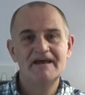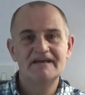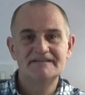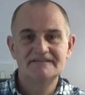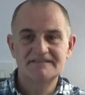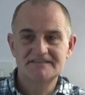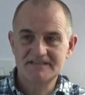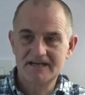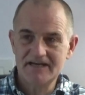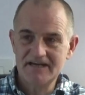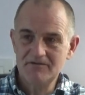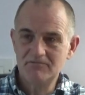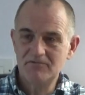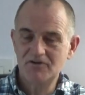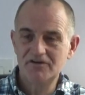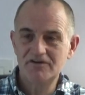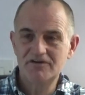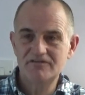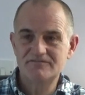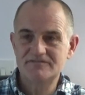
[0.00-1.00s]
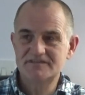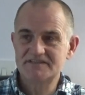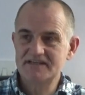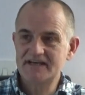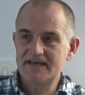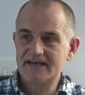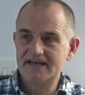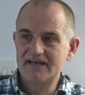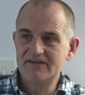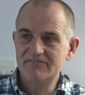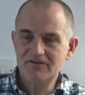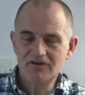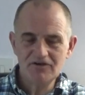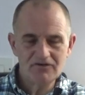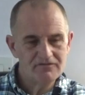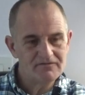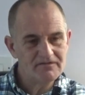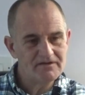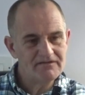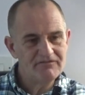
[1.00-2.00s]
Say what you've seen. If you're
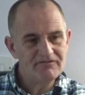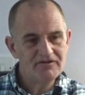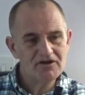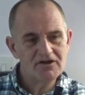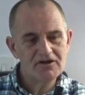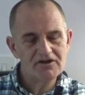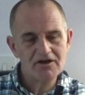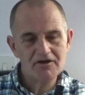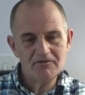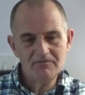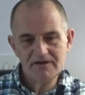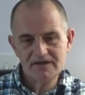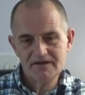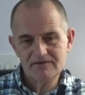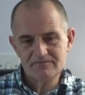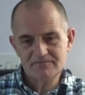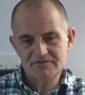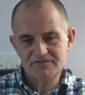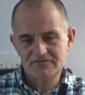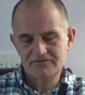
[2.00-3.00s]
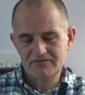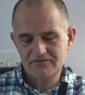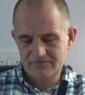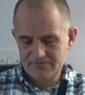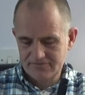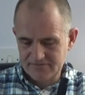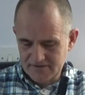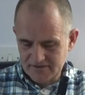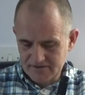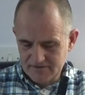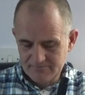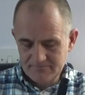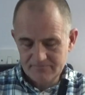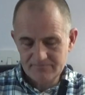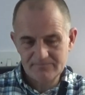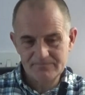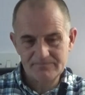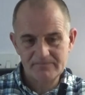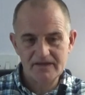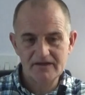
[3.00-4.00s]
going up to a farm,
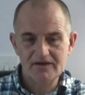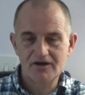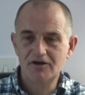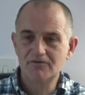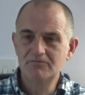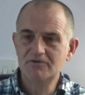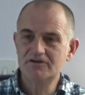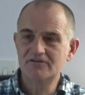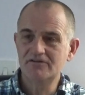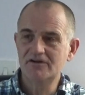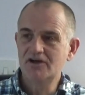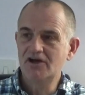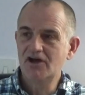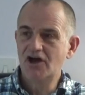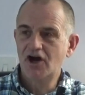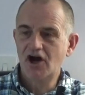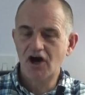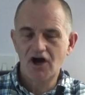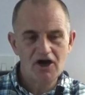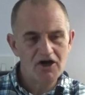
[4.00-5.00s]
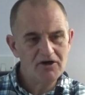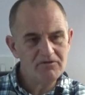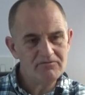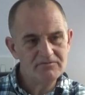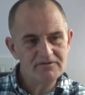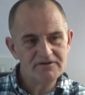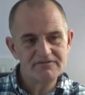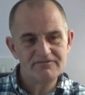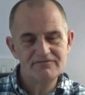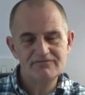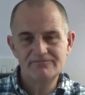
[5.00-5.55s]
I would